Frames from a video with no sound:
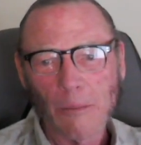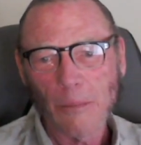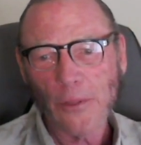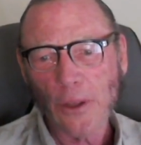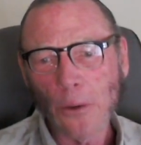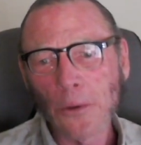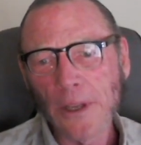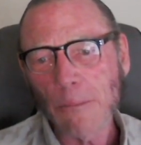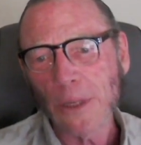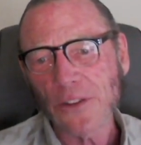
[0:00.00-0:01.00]
But the
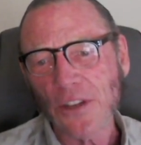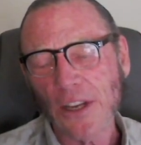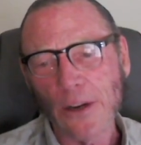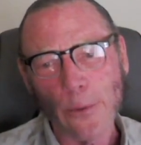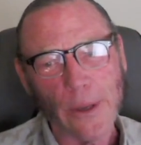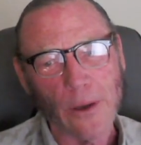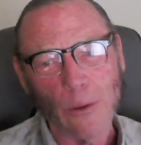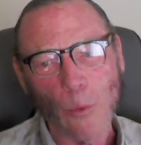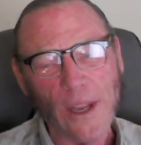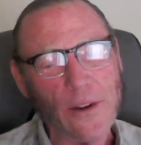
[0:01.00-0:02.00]
only material
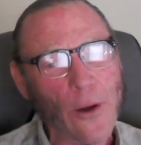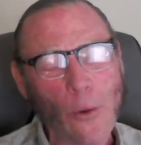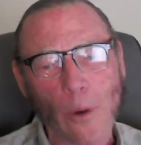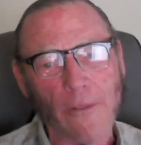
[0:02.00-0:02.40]
we know